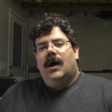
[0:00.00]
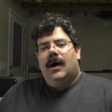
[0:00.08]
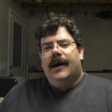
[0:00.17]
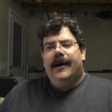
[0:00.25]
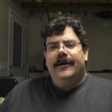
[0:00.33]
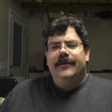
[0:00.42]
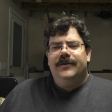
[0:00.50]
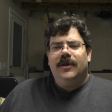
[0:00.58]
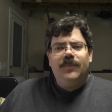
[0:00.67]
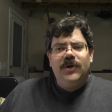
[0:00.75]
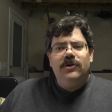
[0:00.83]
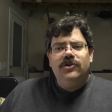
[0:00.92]
Uh,
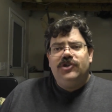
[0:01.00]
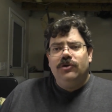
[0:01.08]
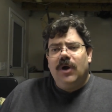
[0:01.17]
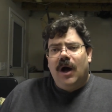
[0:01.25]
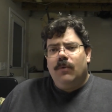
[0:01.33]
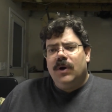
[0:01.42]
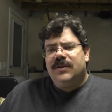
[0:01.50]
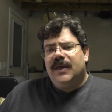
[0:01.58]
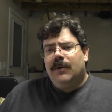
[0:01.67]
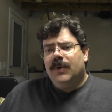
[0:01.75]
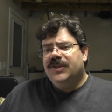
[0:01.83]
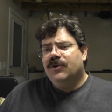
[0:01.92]
computers do not work that way.